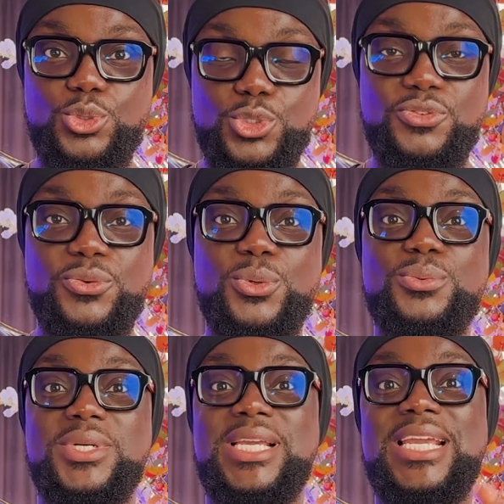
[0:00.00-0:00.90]
useful.
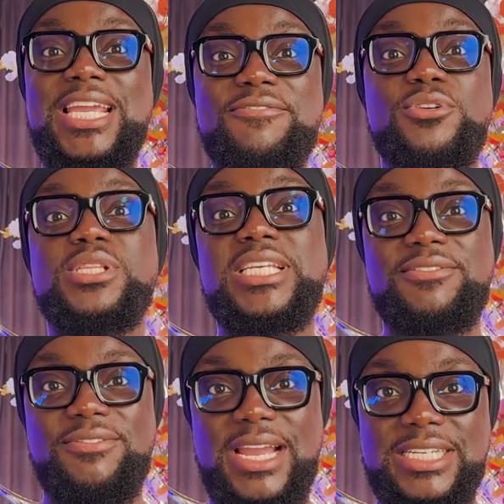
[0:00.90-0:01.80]
If you did
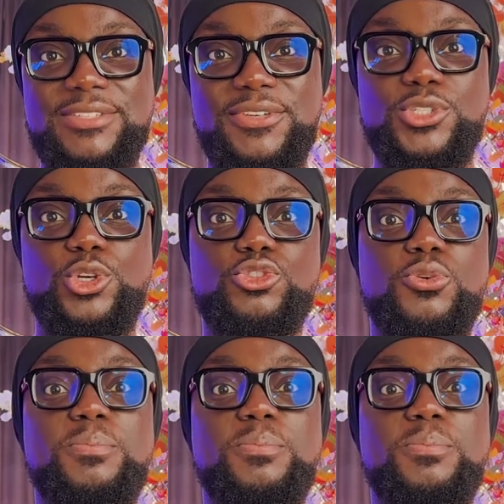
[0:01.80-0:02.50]
find this video useful,